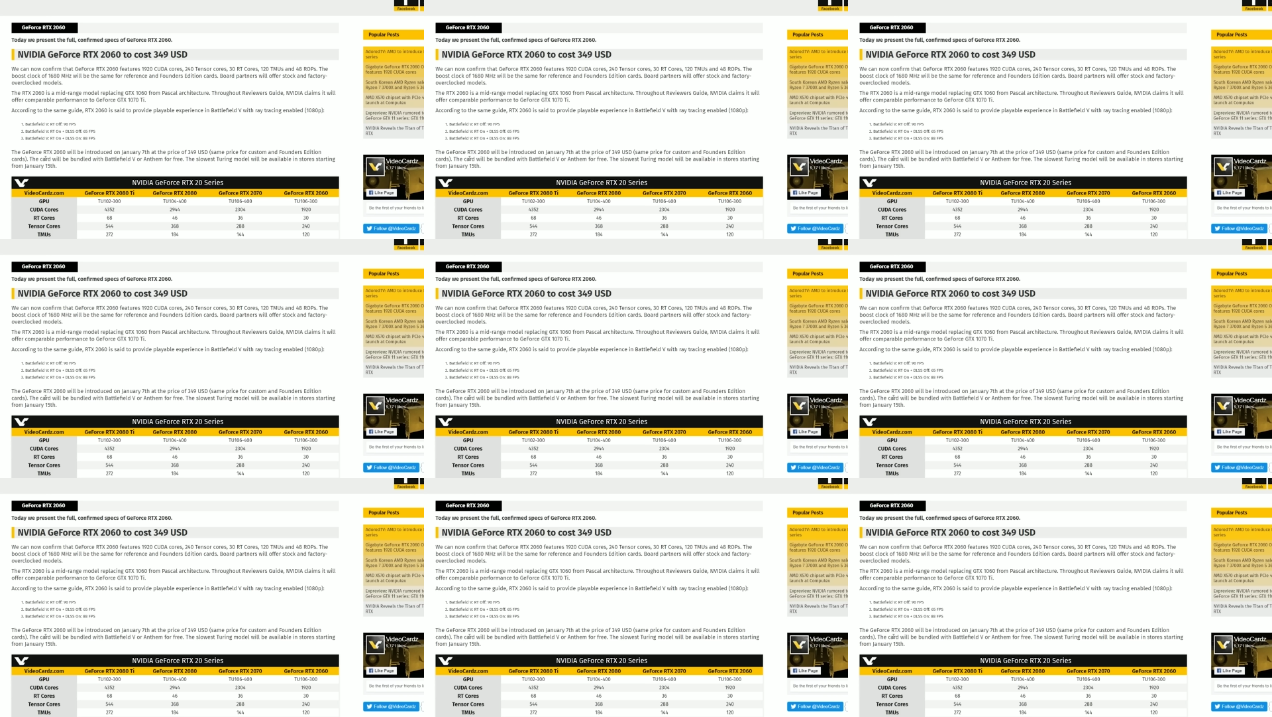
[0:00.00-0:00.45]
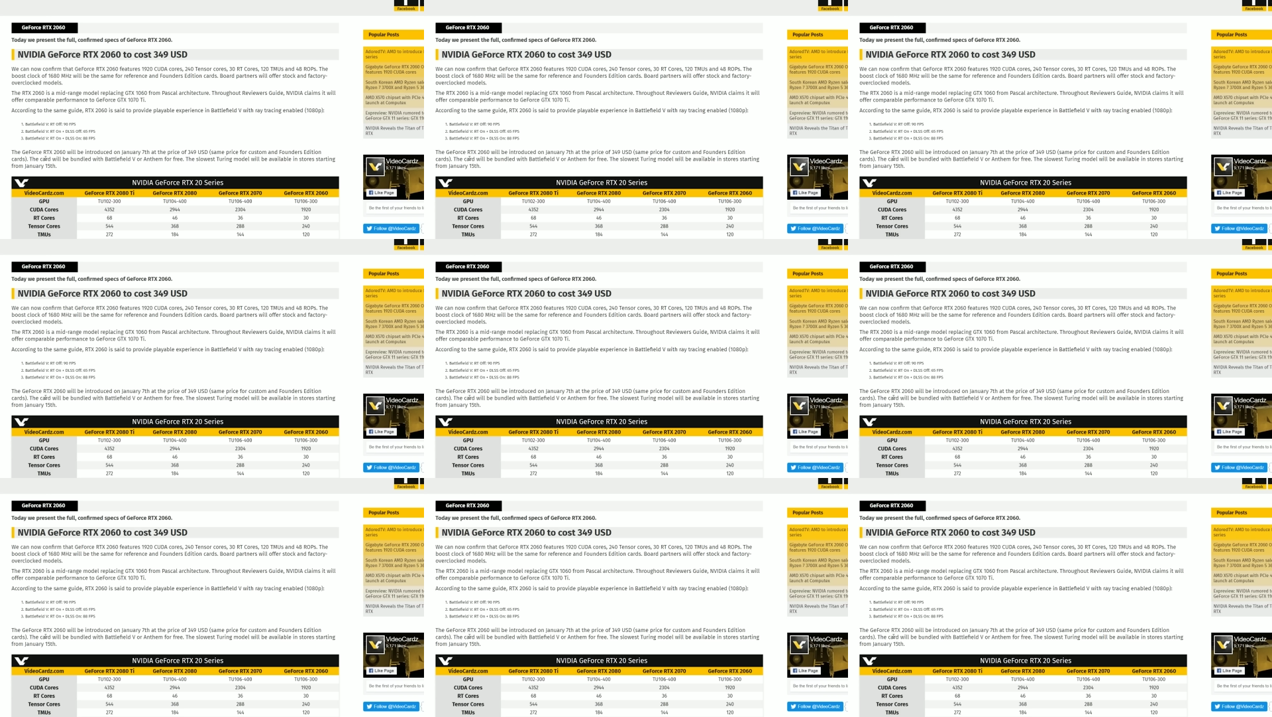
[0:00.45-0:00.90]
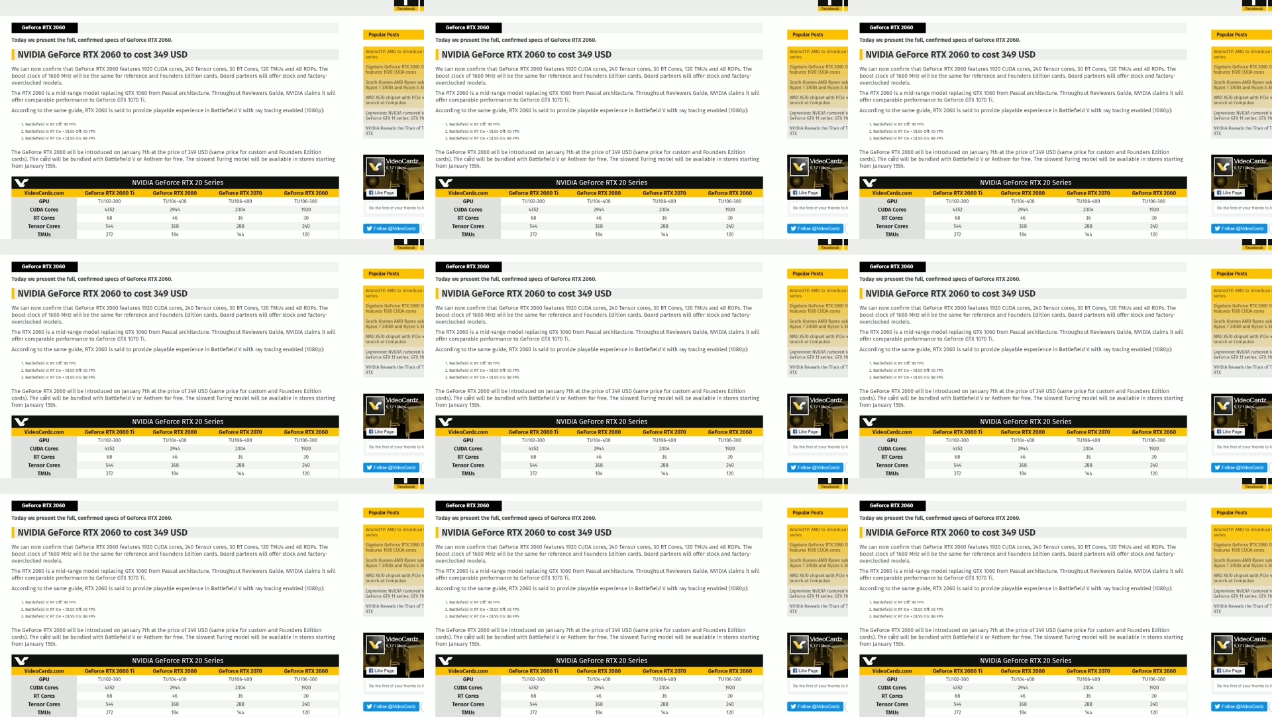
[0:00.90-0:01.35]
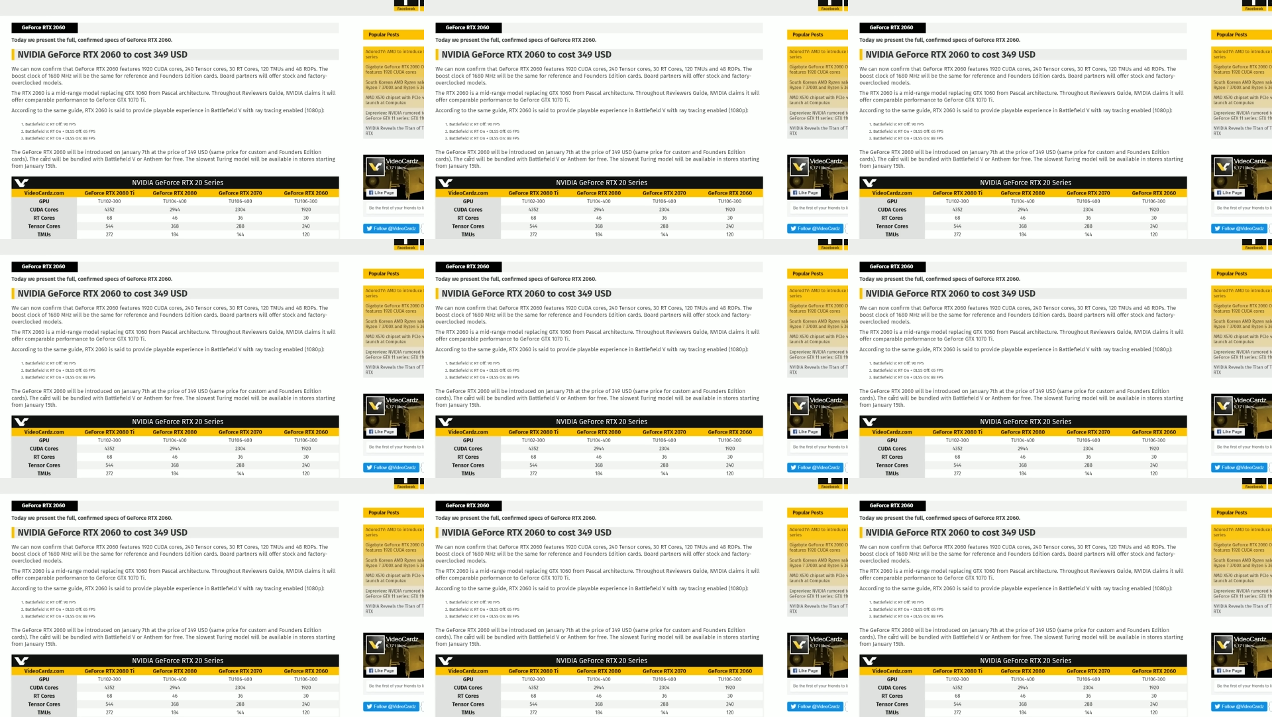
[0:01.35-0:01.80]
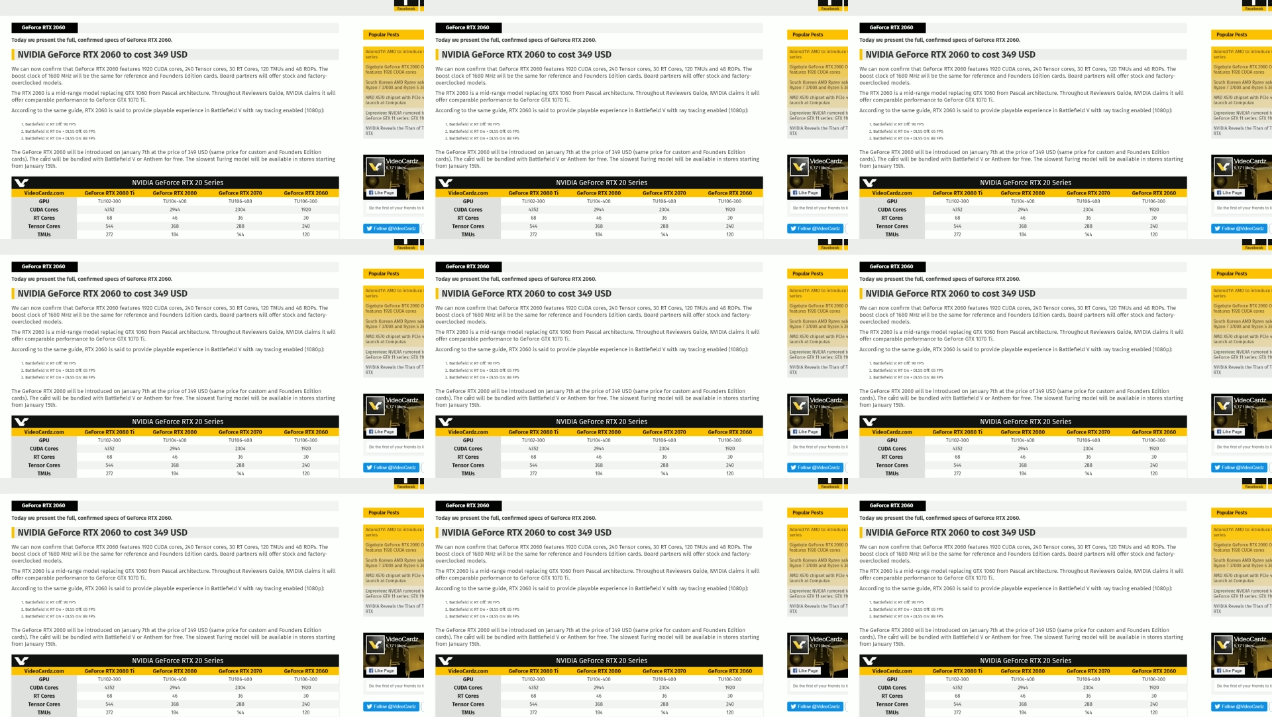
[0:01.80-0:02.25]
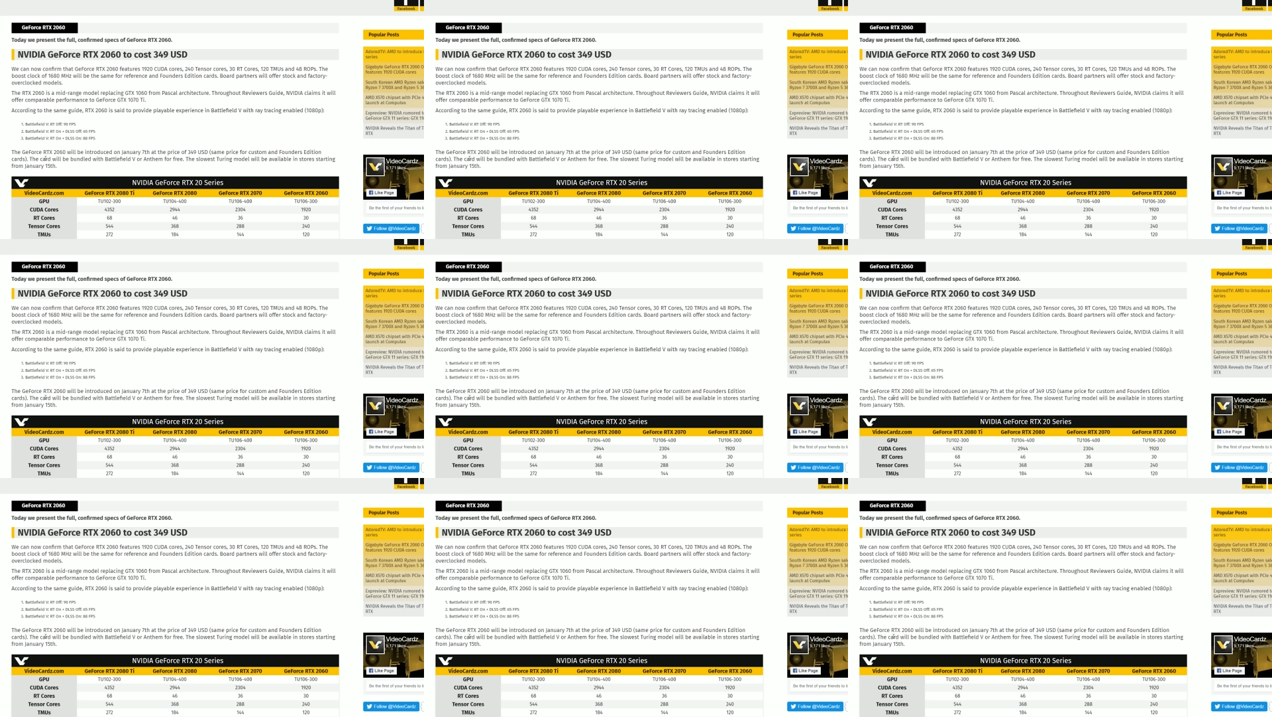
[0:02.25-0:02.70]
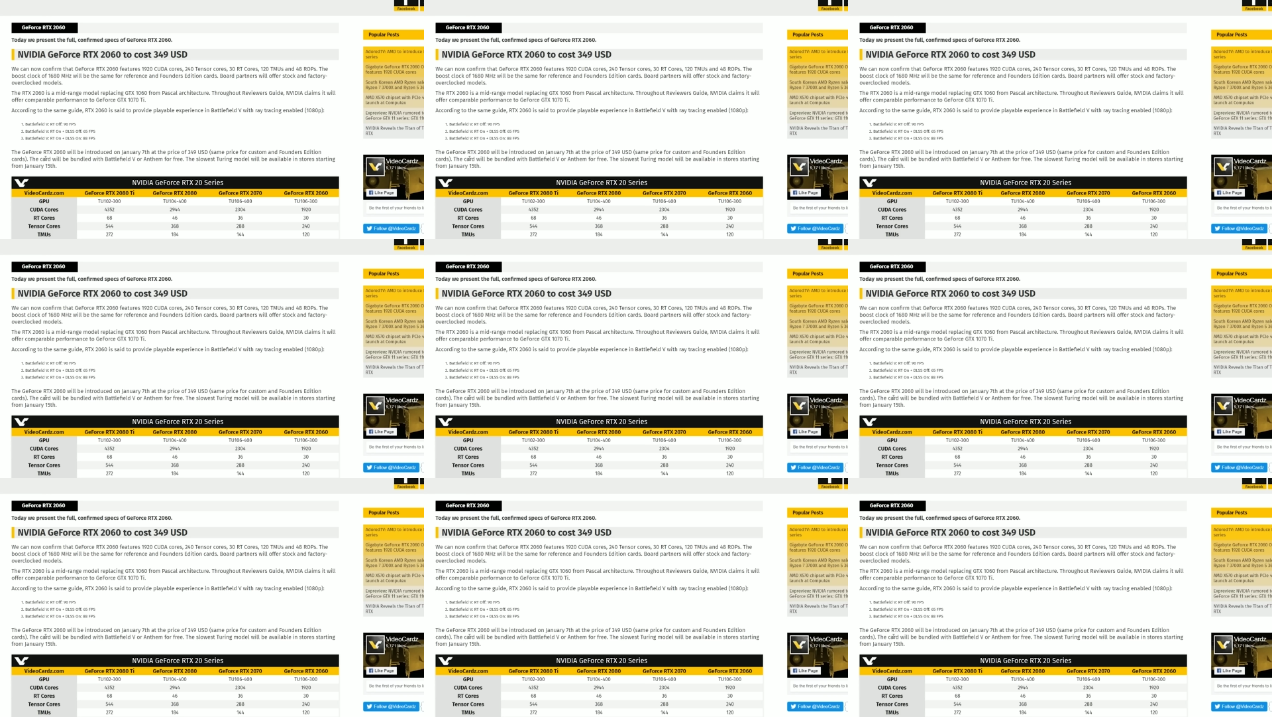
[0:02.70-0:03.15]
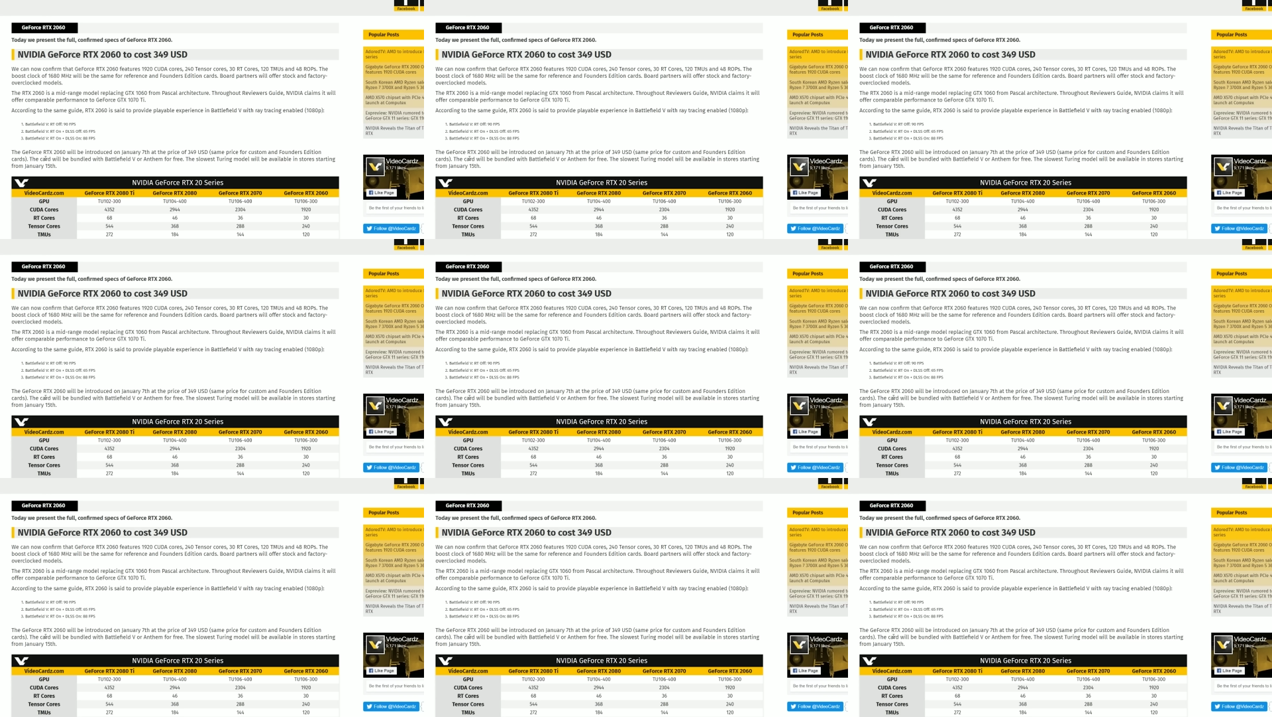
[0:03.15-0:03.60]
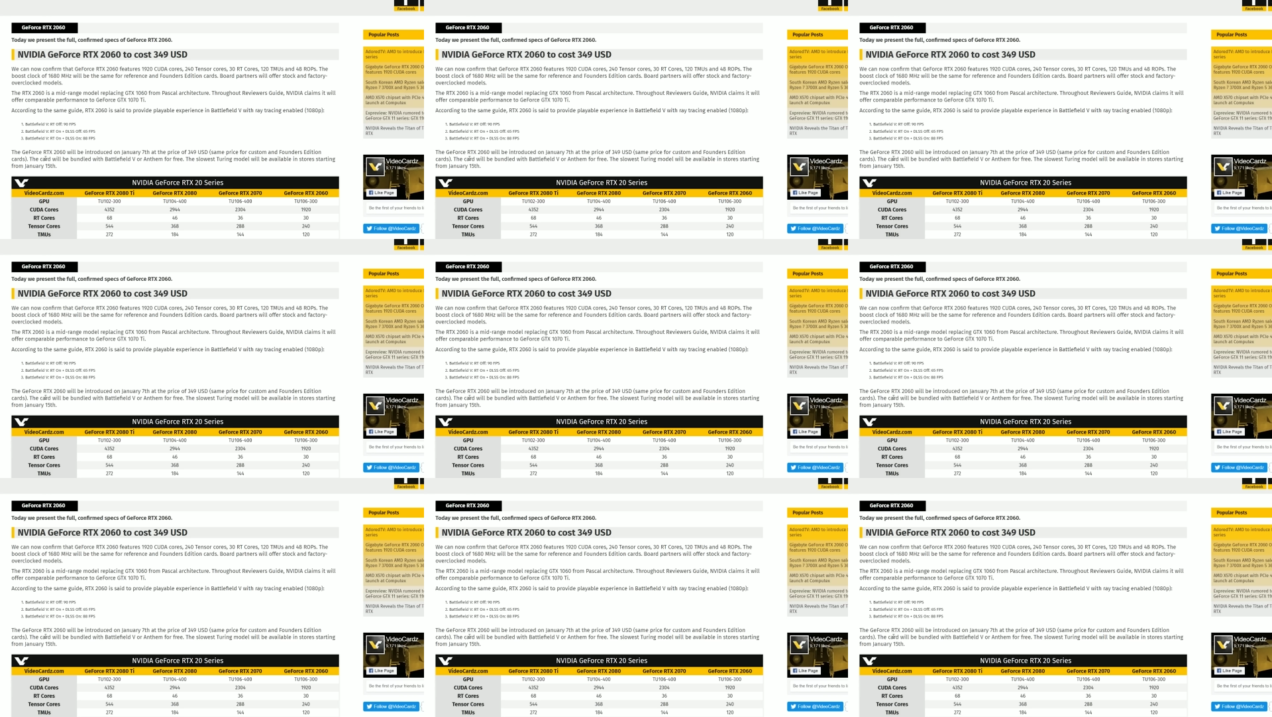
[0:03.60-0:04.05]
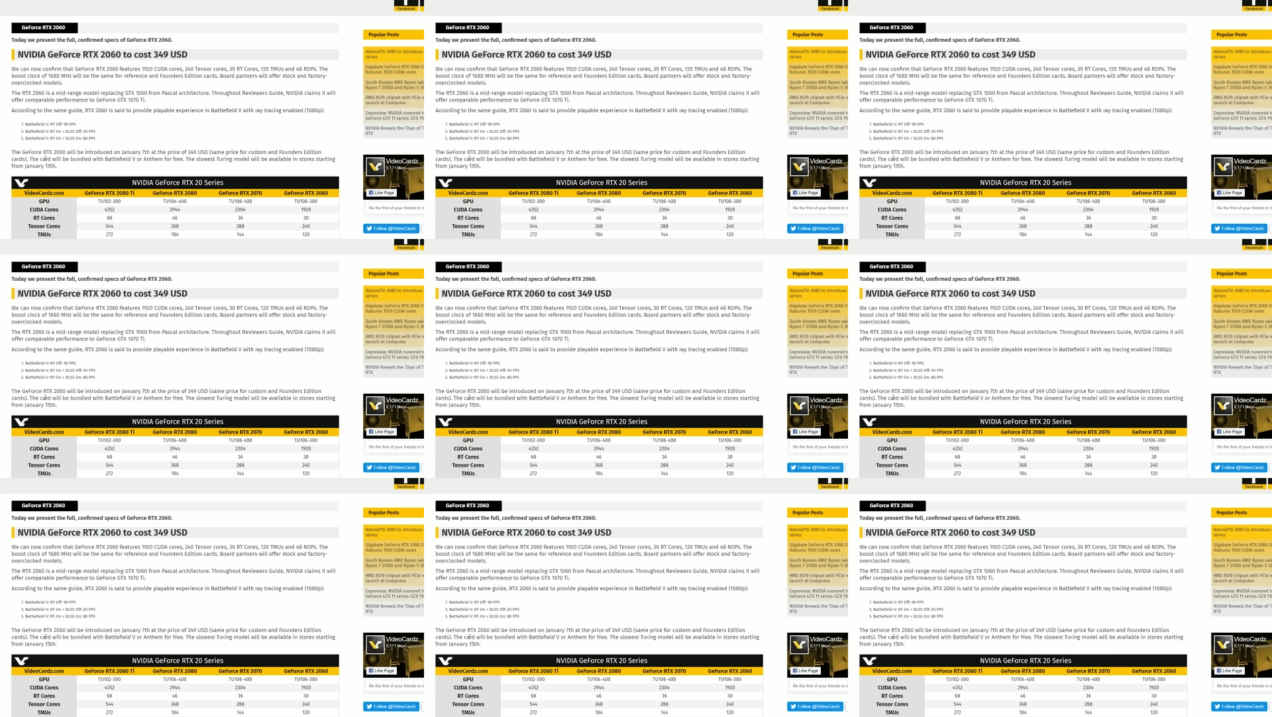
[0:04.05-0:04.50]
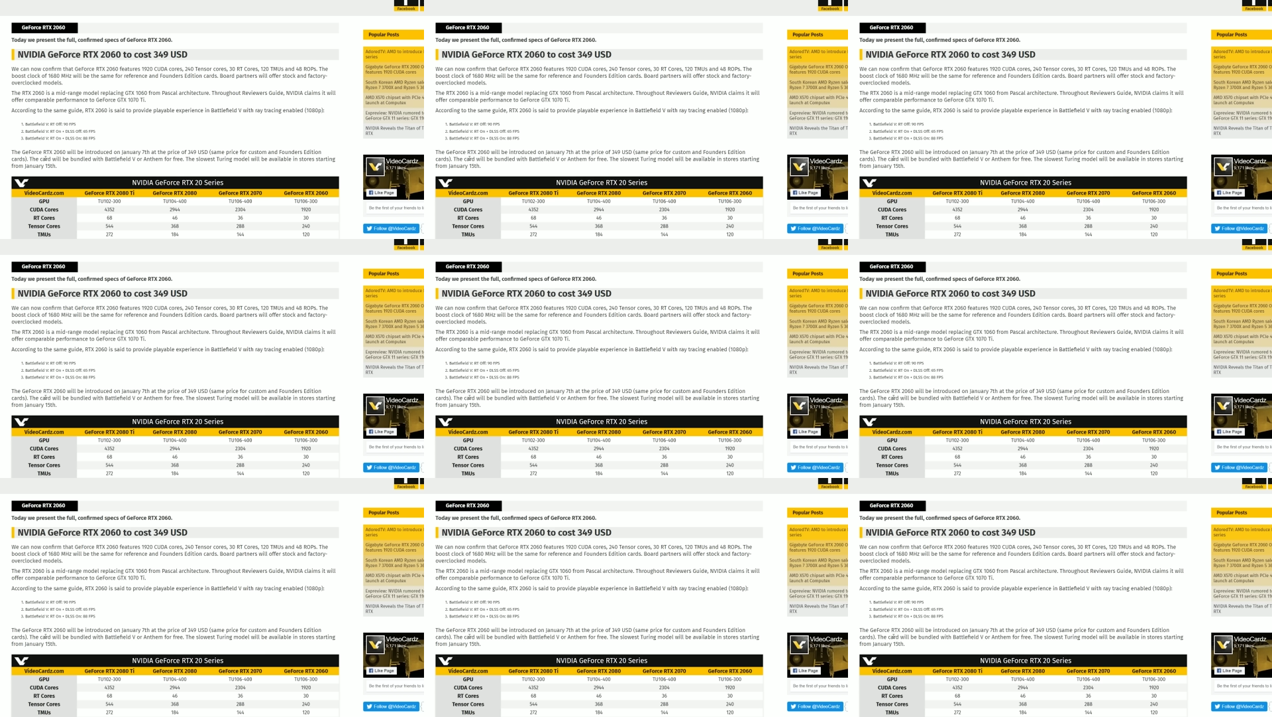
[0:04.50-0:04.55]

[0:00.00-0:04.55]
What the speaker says: (no speaker visible)